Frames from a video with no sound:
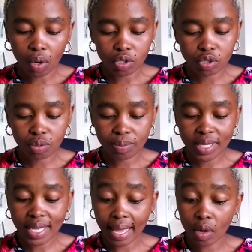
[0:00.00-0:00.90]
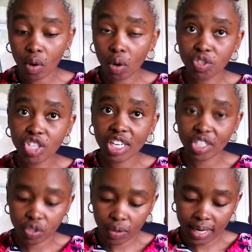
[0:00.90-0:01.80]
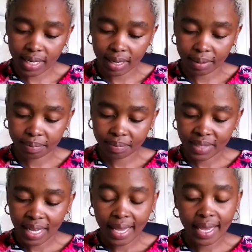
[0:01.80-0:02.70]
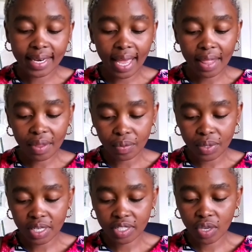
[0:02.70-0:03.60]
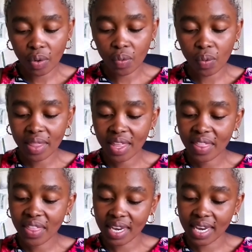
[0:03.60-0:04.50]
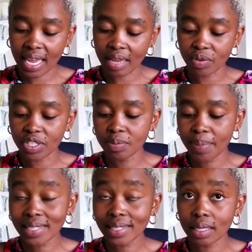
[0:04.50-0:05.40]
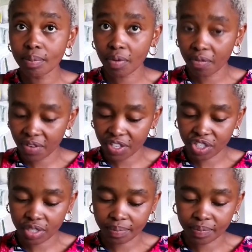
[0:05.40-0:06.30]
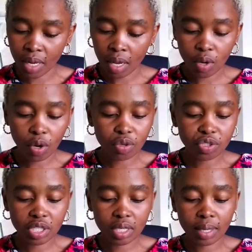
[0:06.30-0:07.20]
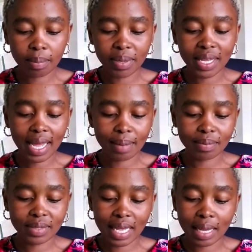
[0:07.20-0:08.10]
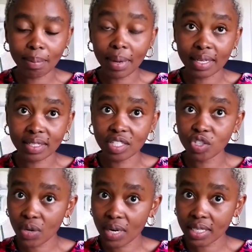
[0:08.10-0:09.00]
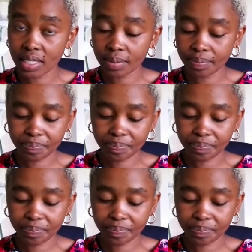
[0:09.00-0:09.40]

or to be a coach in training. In other words, rather than a respected profession, coaching becomes a passing trend.